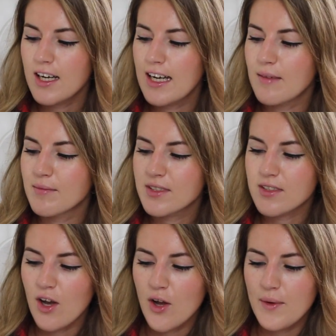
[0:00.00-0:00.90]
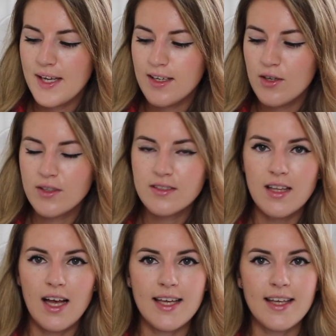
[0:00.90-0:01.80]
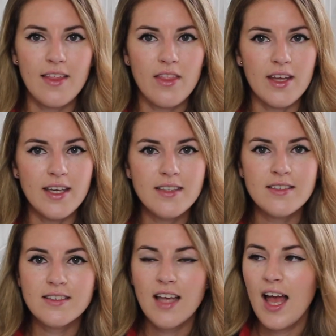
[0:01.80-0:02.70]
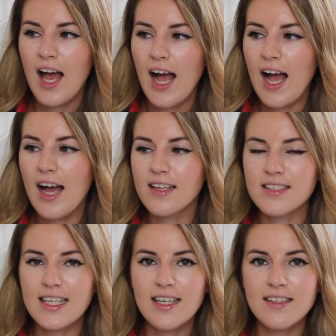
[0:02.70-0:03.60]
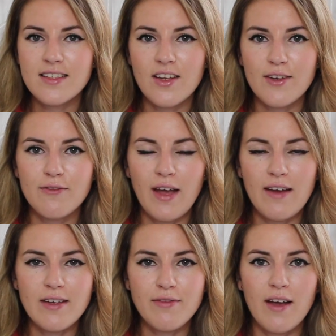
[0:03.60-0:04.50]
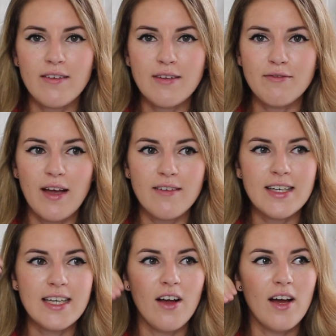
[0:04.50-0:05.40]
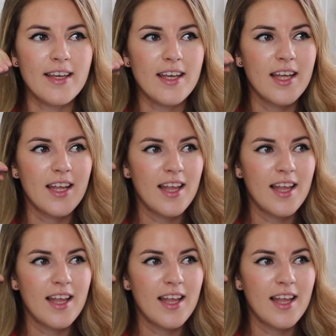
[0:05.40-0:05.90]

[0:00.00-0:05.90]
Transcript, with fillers: Um, so it looks like this and it is like very, very, very like